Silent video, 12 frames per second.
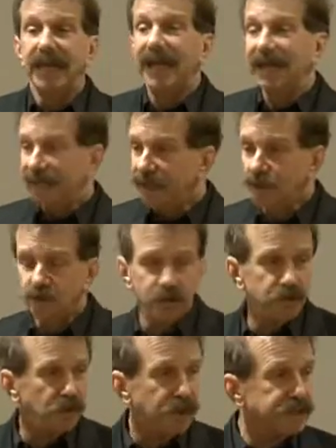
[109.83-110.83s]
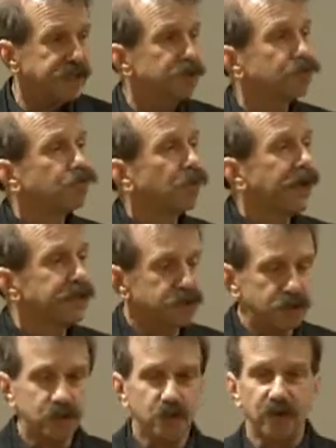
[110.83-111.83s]
and Eastern thought and
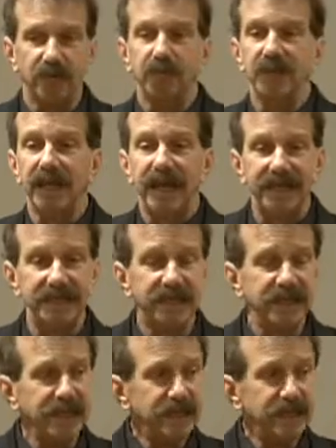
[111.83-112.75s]
tries to sort of blend